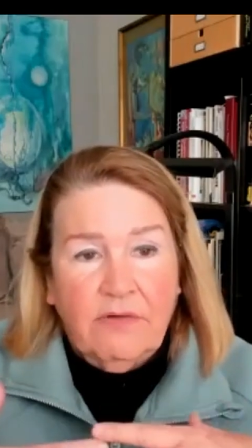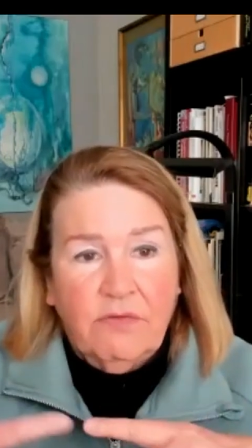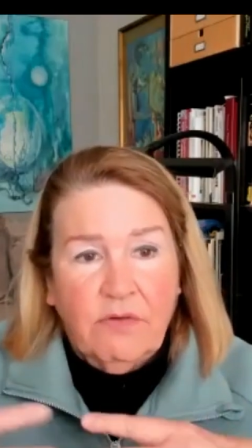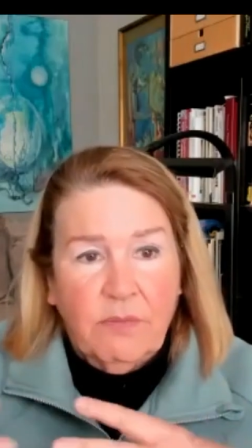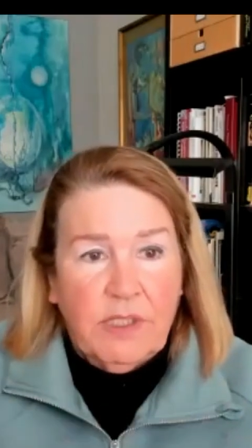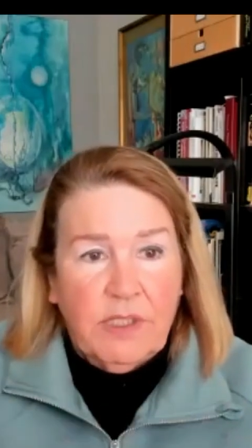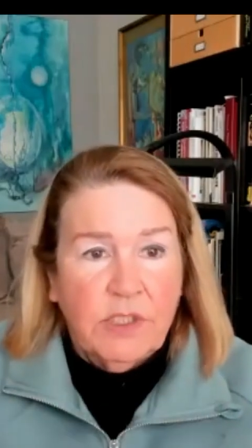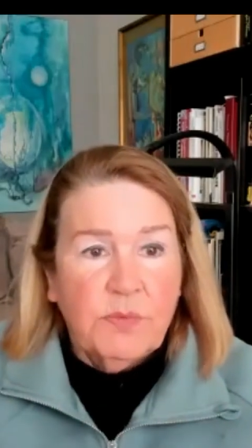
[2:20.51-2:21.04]
from
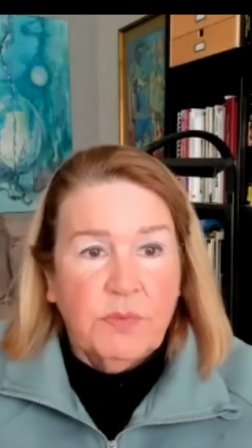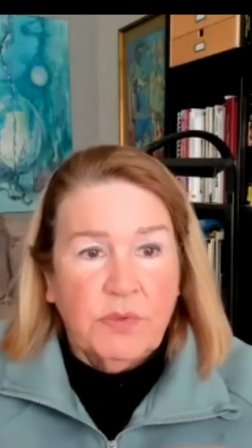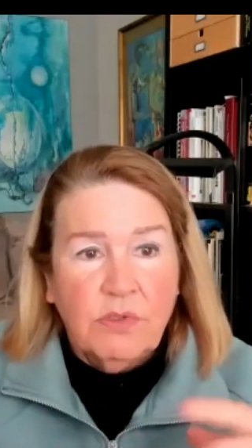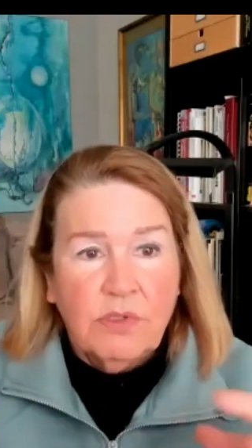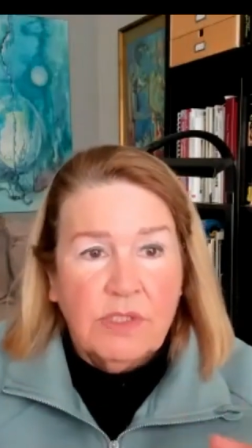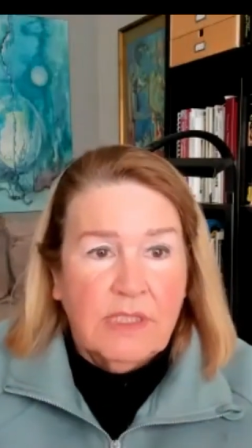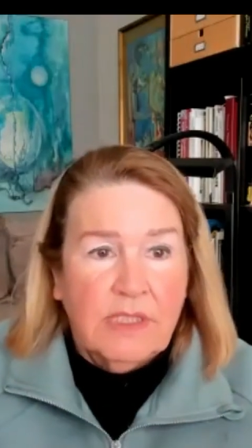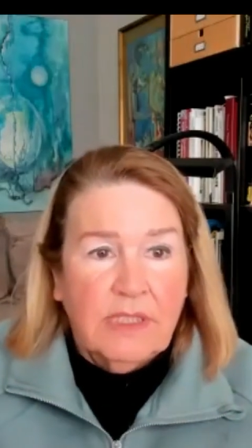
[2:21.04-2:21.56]
each
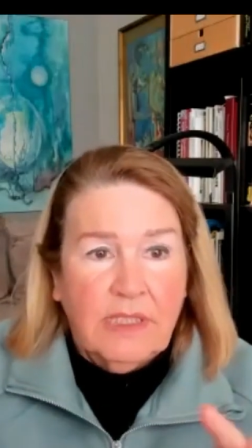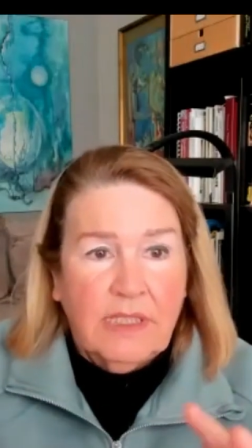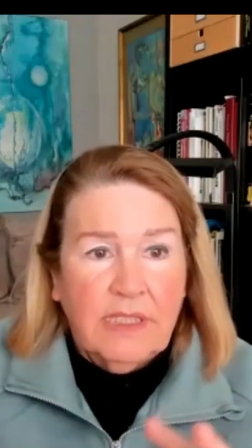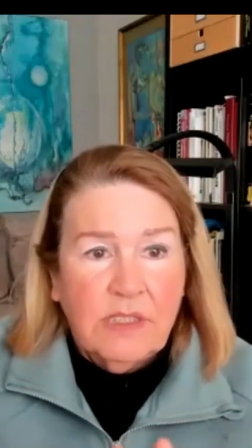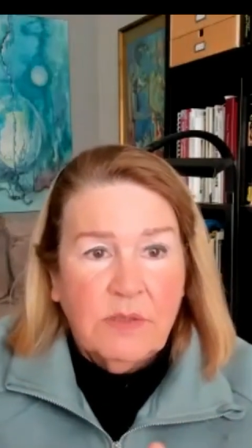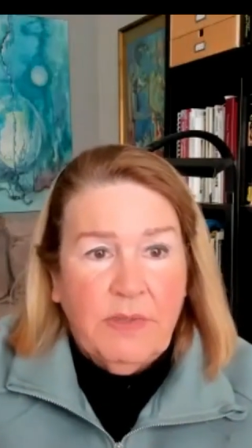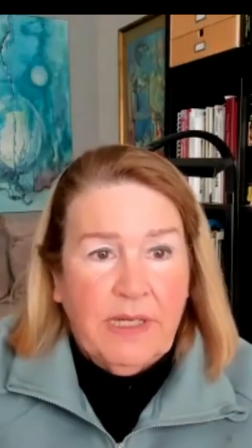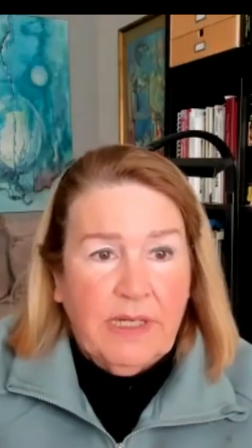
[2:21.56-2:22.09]
person gets
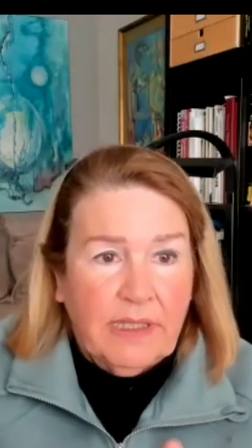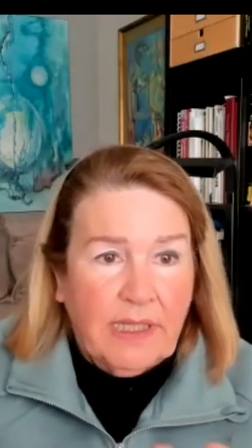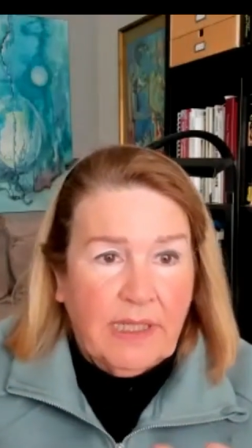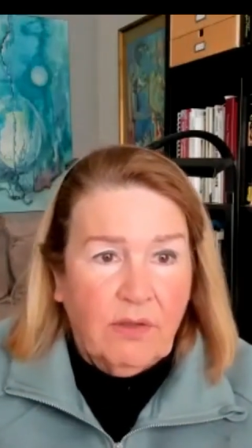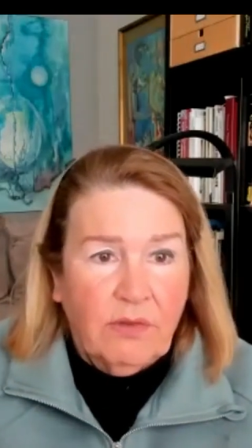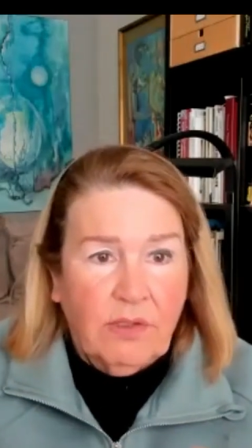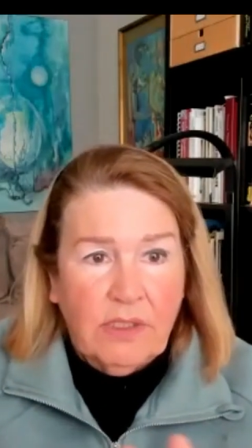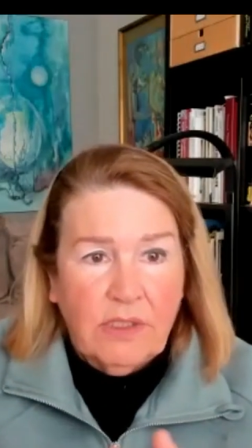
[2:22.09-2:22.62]
back
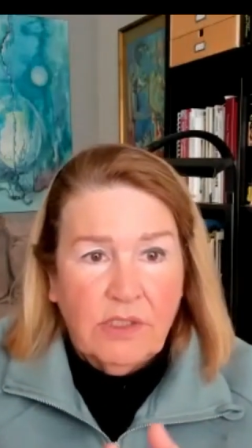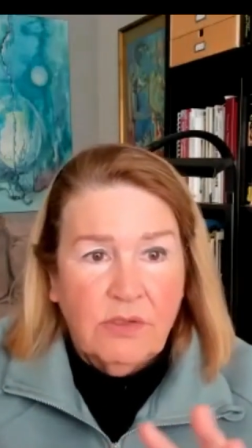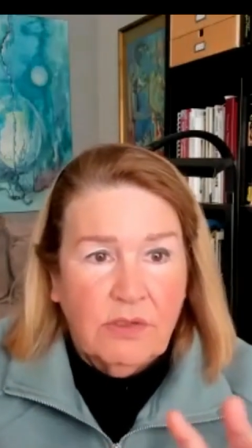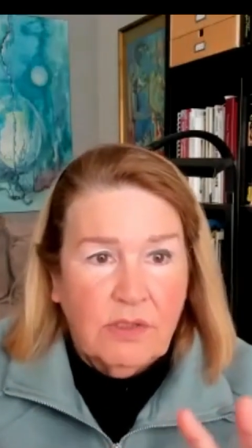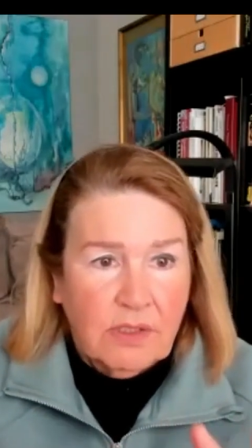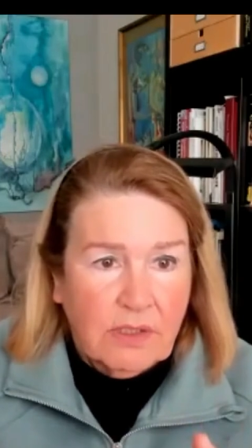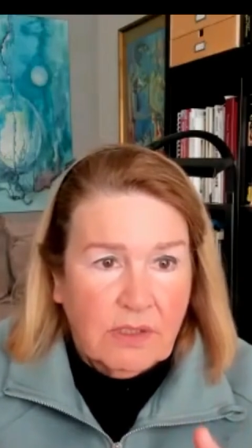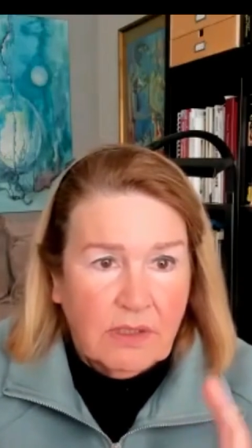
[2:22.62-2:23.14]
out into
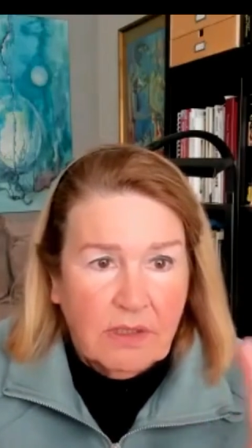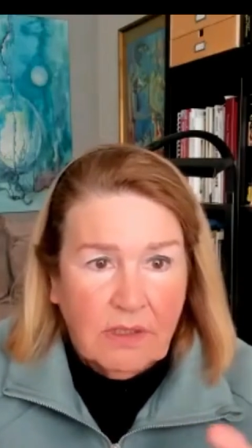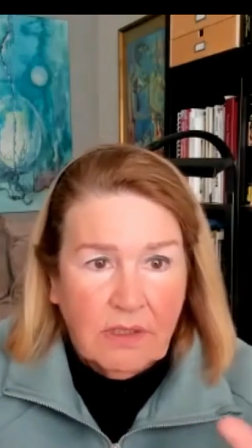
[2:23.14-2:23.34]
the